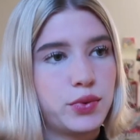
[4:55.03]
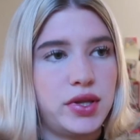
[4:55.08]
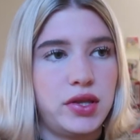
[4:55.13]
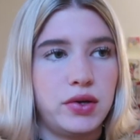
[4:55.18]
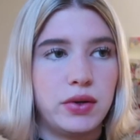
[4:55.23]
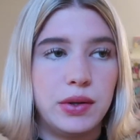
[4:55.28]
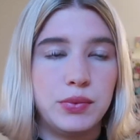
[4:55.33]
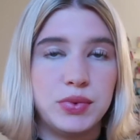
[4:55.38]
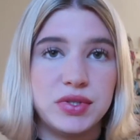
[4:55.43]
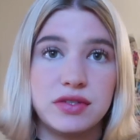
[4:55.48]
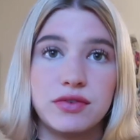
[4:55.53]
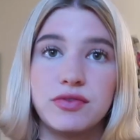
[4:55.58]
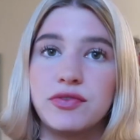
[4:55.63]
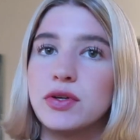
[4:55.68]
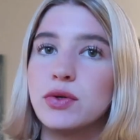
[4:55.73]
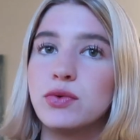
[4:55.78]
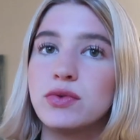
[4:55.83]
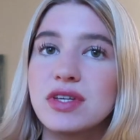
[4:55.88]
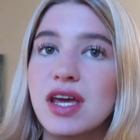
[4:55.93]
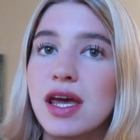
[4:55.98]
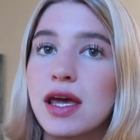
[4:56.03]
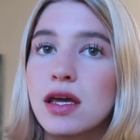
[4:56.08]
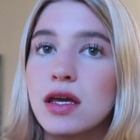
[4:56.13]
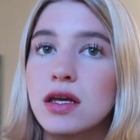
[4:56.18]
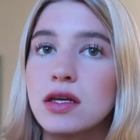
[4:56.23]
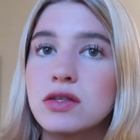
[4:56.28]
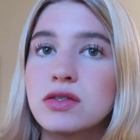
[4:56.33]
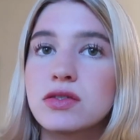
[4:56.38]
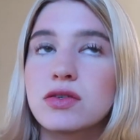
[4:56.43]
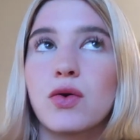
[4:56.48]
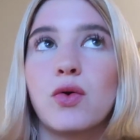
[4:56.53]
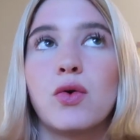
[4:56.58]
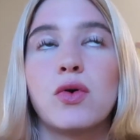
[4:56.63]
whether it was a few days